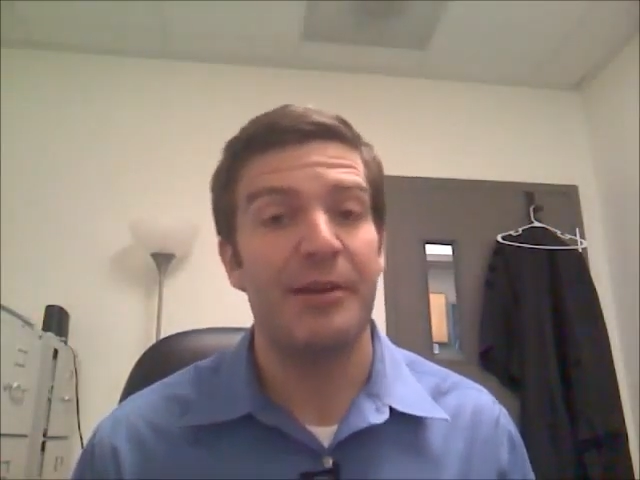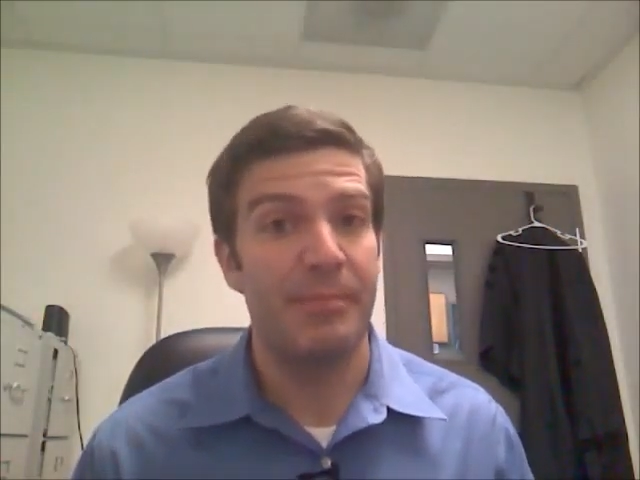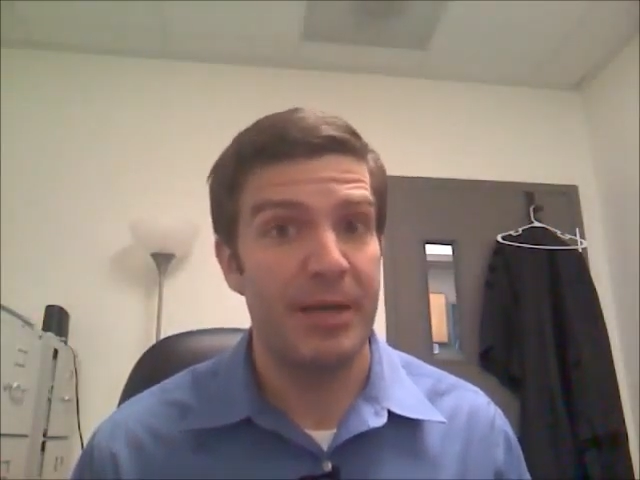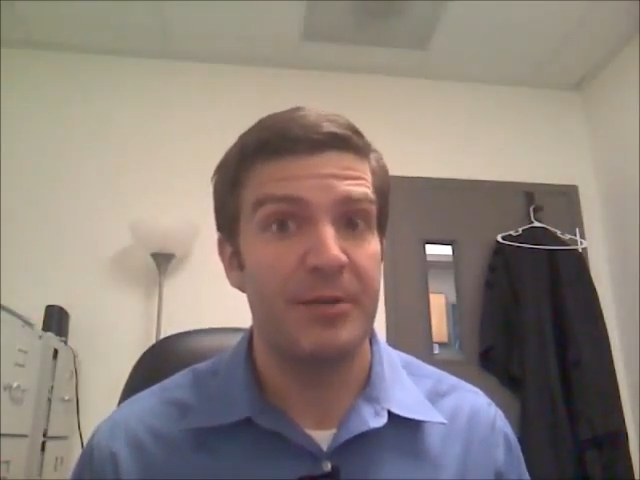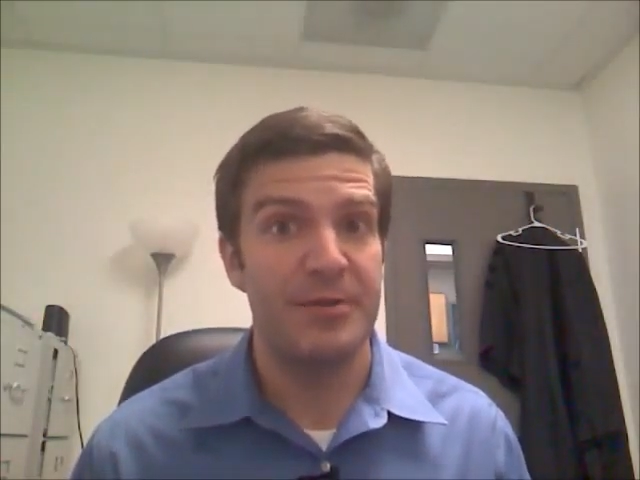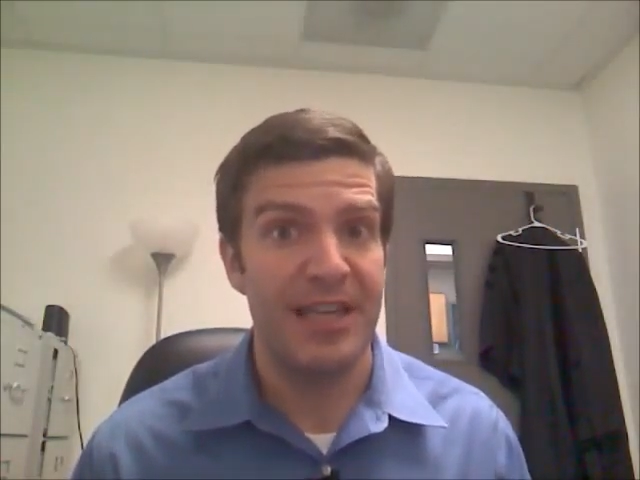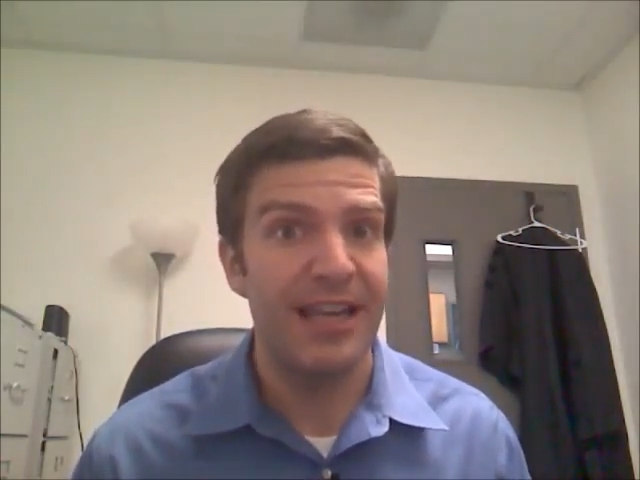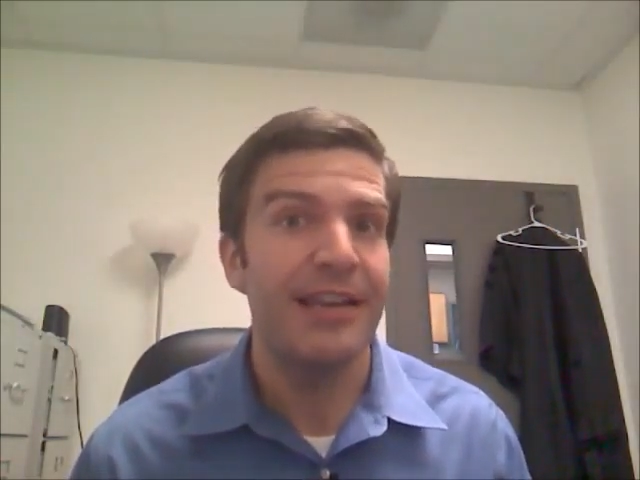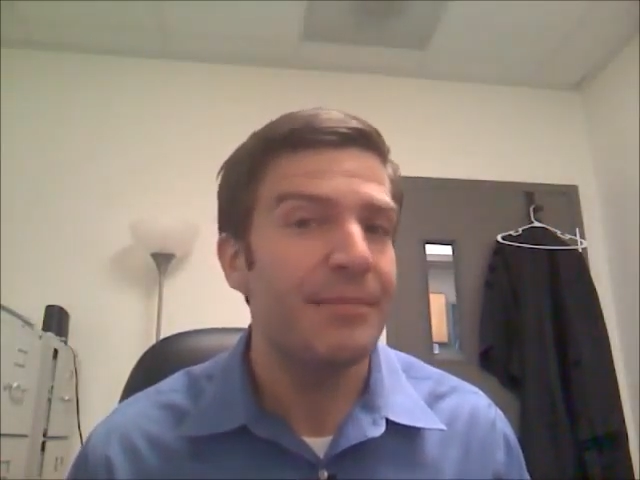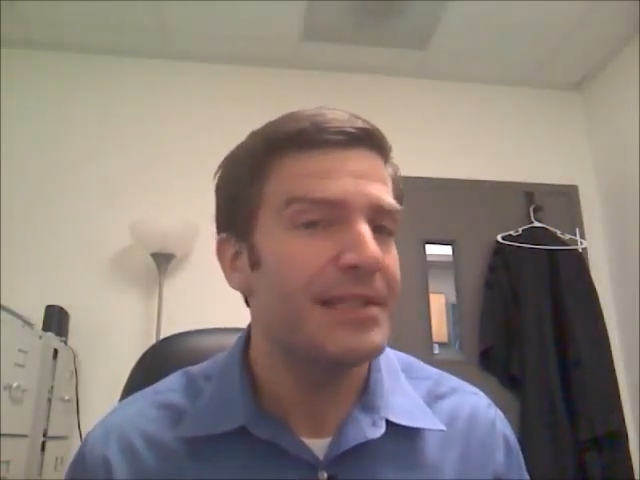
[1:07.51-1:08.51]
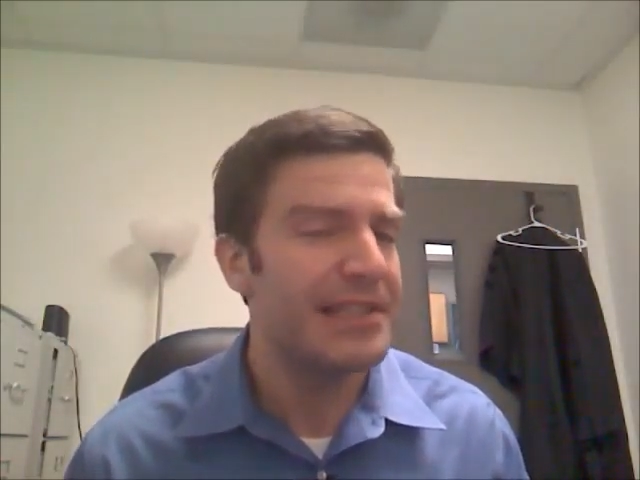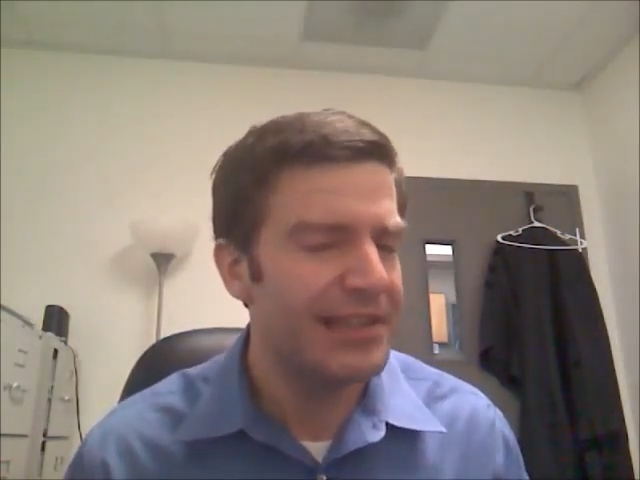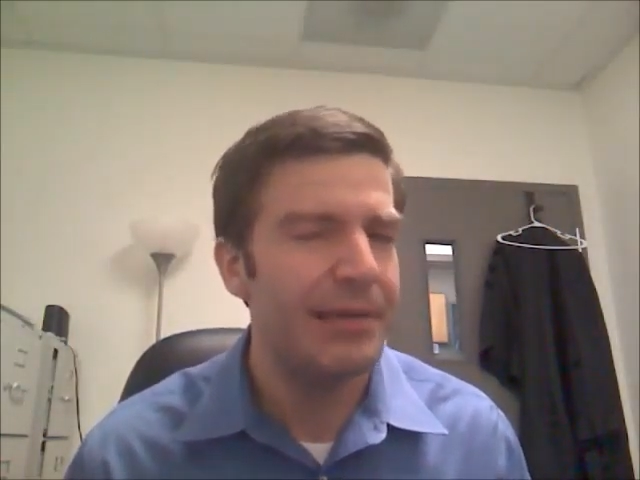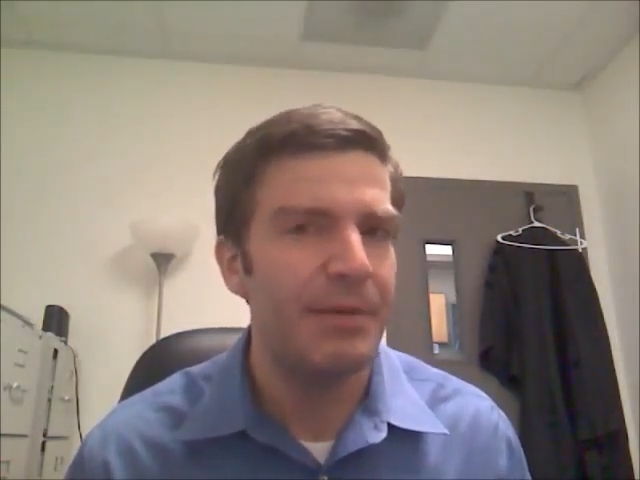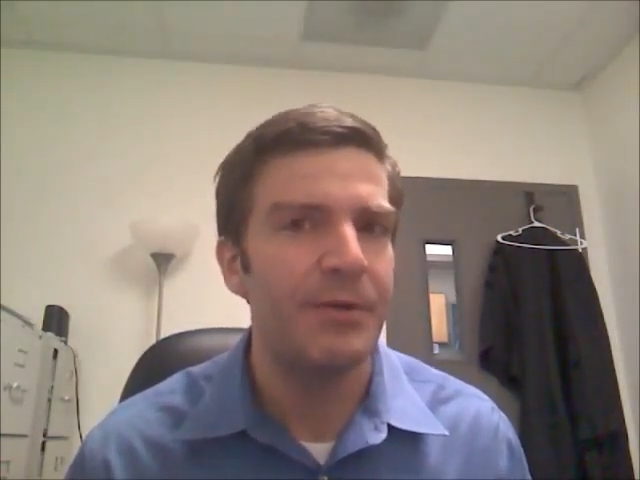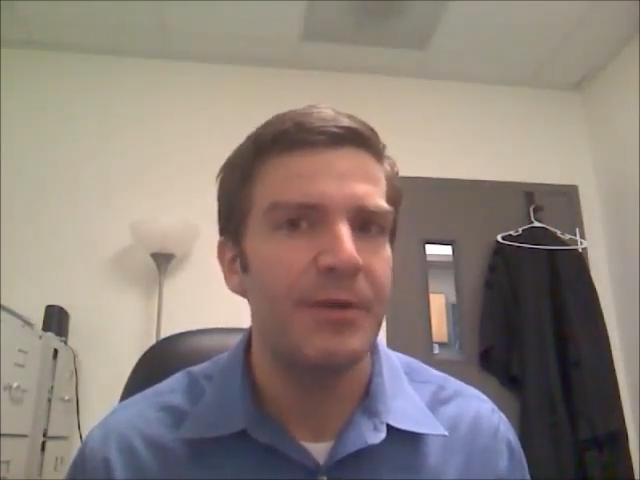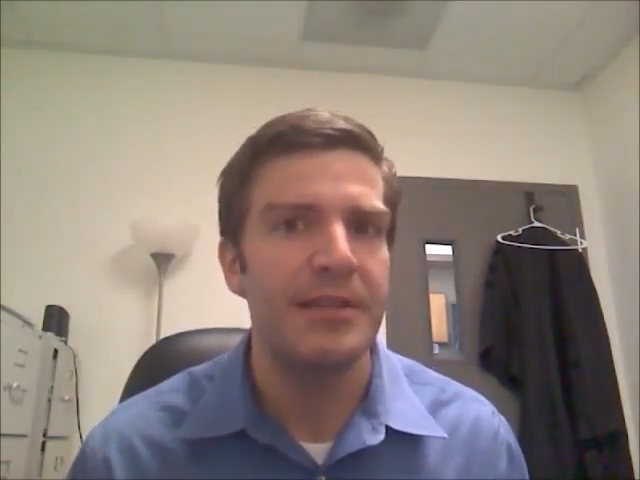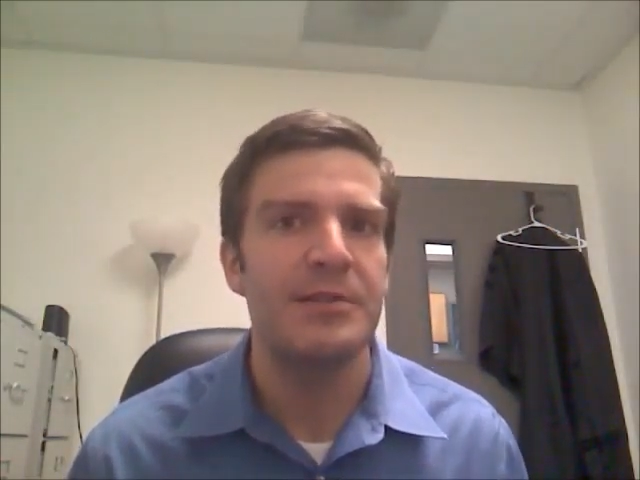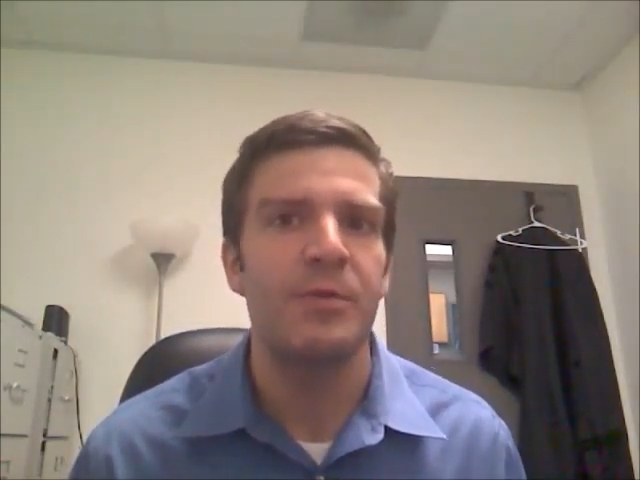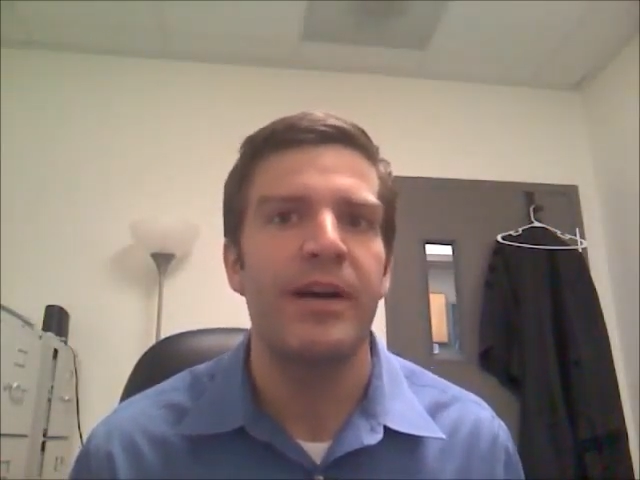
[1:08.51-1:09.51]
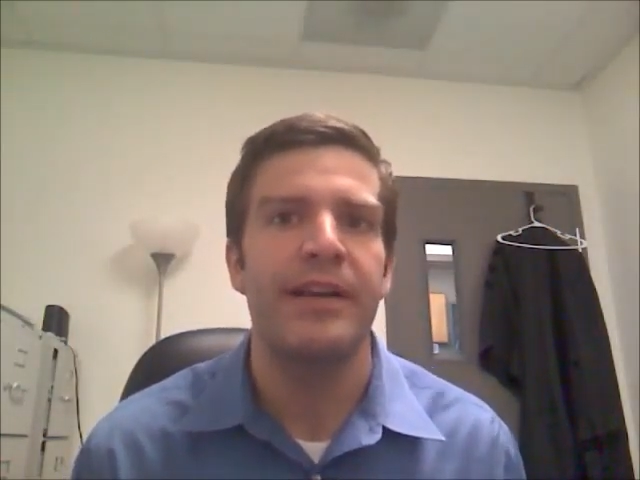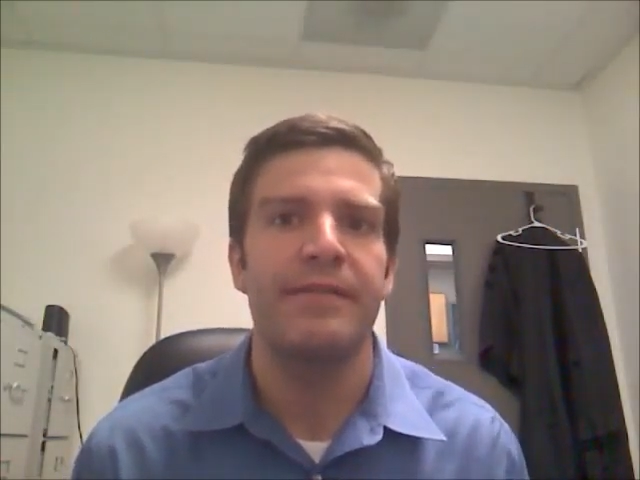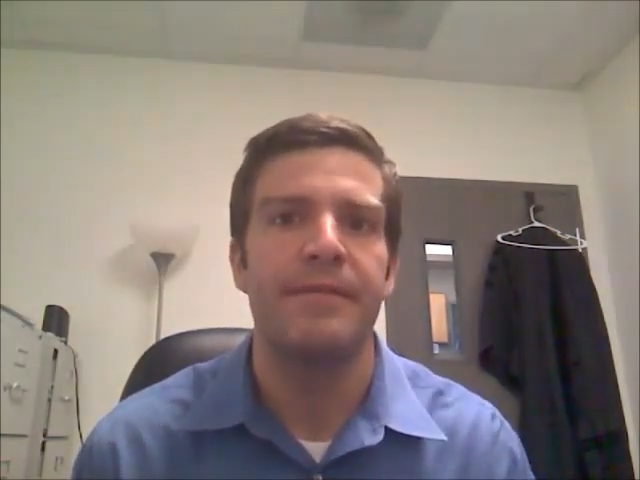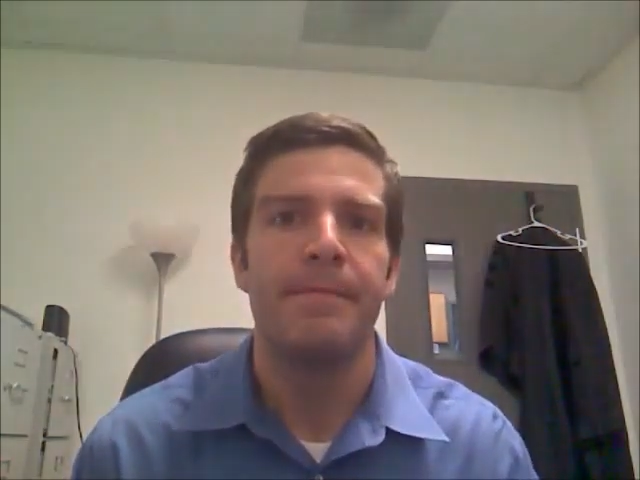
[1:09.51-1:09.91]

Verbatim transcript: unbeknownst to him, is sleeping with his wife.